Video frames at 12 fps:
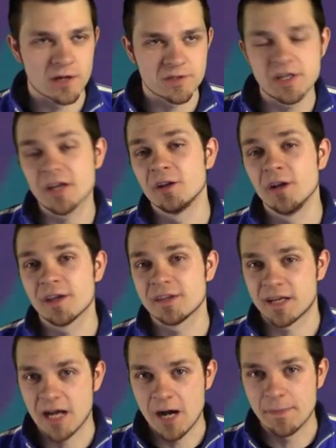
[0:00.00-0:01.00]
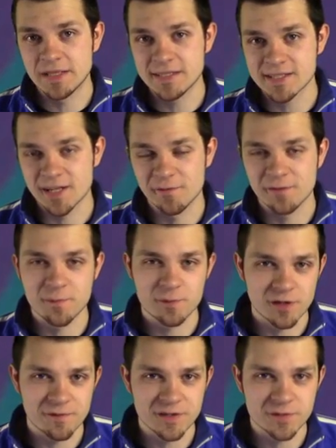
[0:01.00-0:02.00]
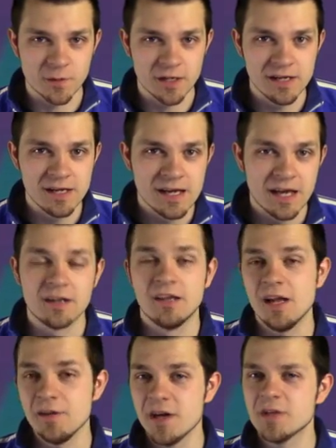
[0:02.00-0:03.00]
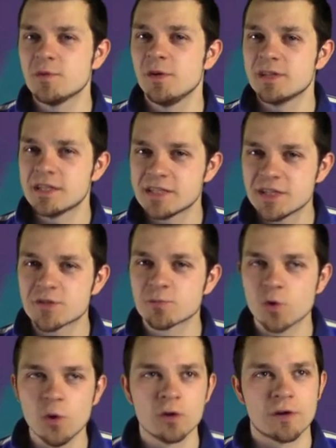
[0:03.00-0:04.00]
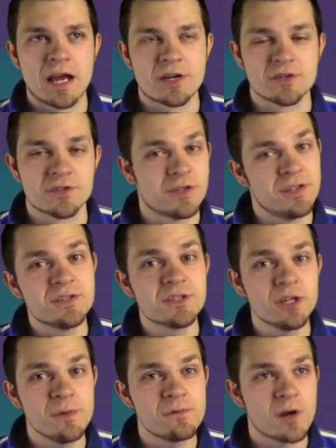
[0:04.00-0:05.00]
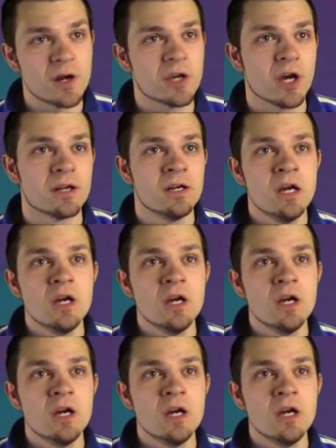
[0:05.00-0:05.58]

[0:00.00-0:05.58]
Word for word: I was taking a look at the comments of the previous one, and a lot of you guys want to see some roller action, so this is going to be very good.